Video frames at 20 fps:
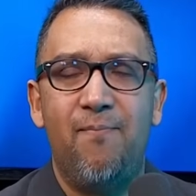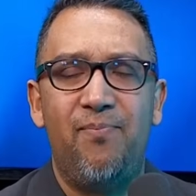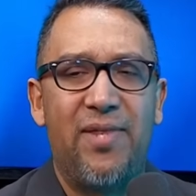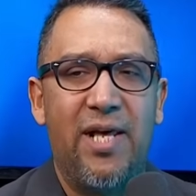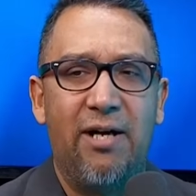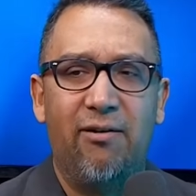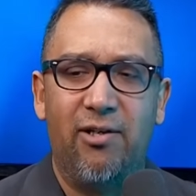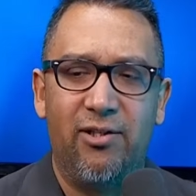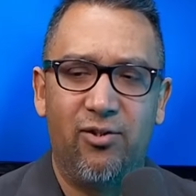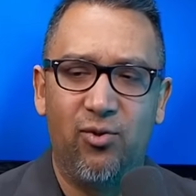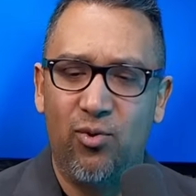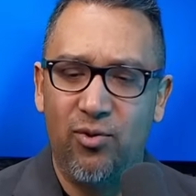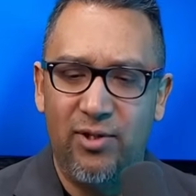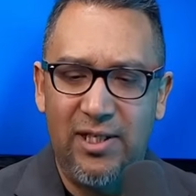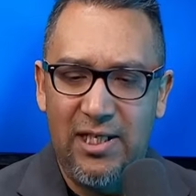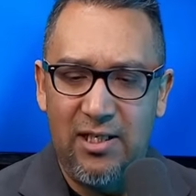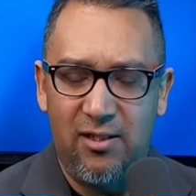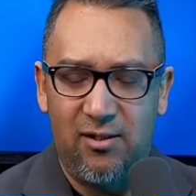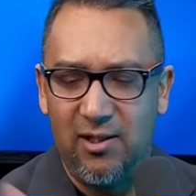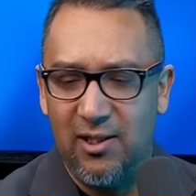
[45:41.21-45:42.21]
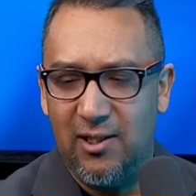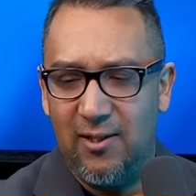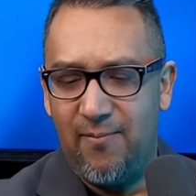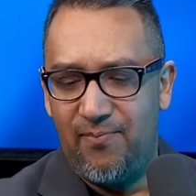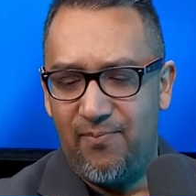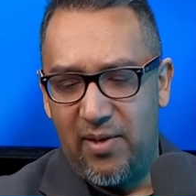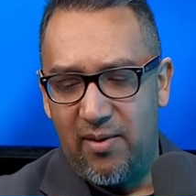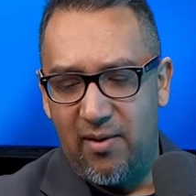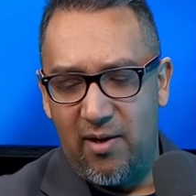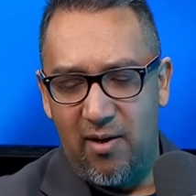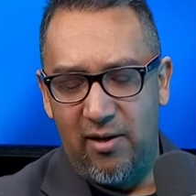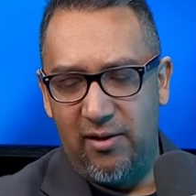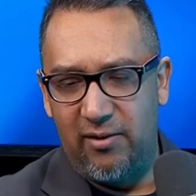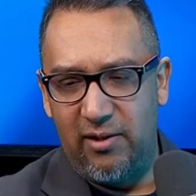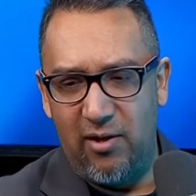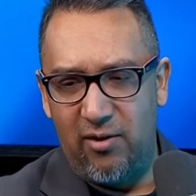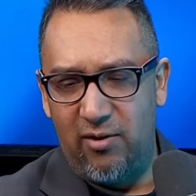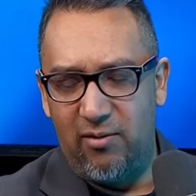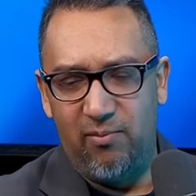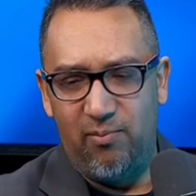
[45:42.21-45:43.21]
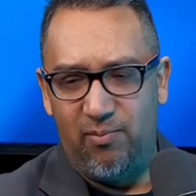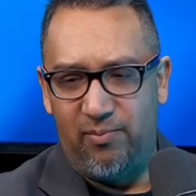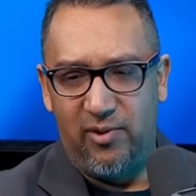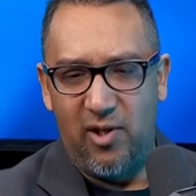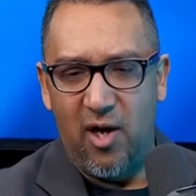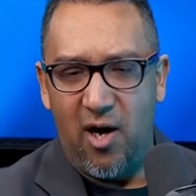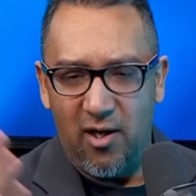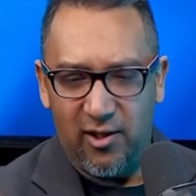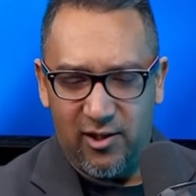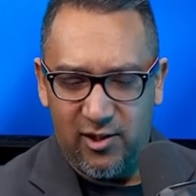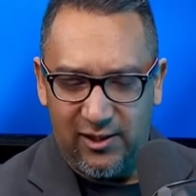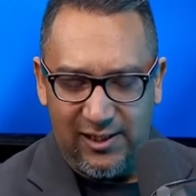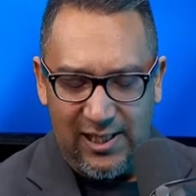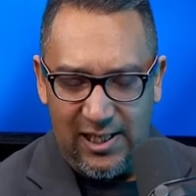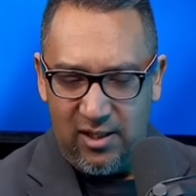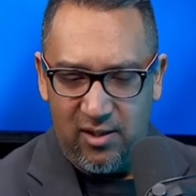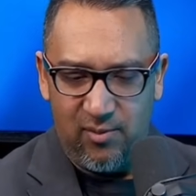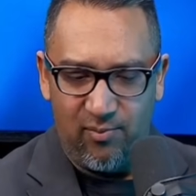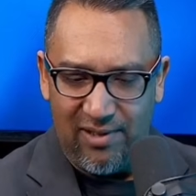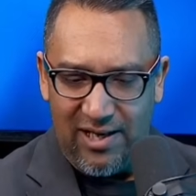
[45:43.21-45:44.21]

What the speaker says: There is all these dark-skinned